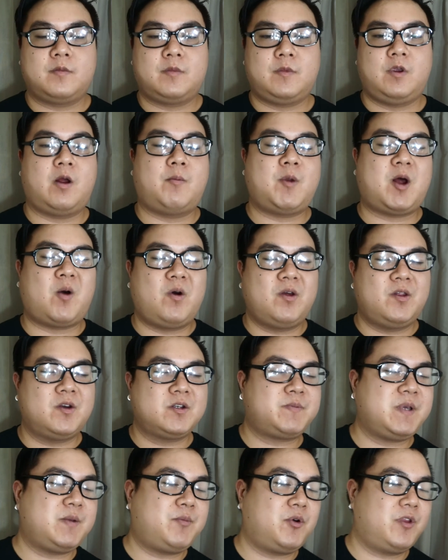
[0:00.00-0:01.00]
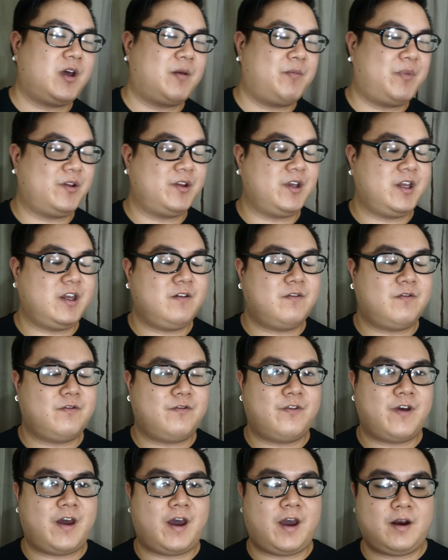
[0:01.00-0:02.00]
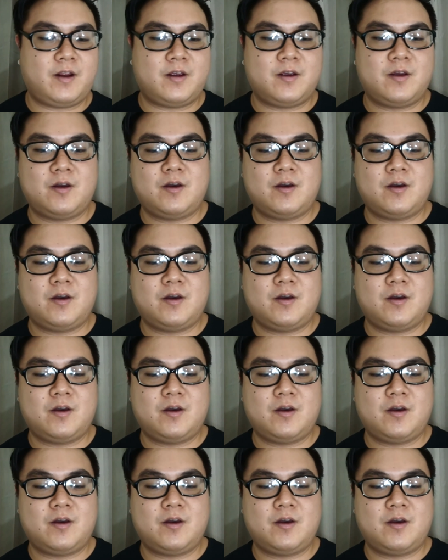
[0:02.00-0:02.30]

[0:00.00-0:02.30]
You know, I'm not one of those people that believe that